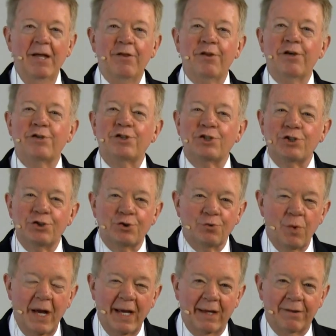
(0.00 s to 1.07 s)
the
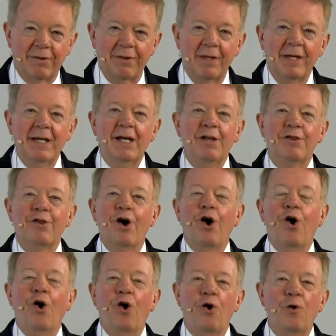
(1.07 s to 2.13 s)
strength,
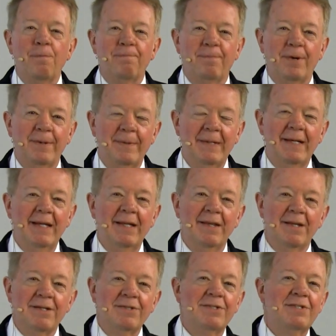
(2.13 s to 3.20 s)
the hope,
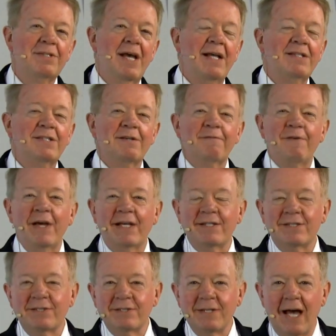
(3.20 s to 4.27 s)
the sense of
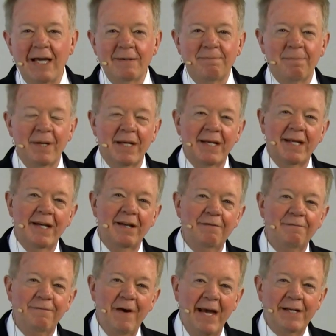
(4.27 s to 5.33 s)
excitement and
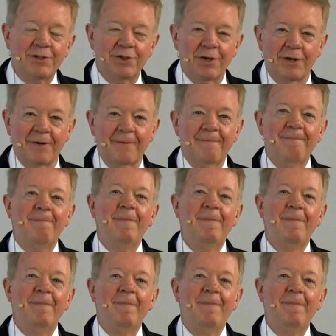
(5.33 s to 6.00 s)
adventure.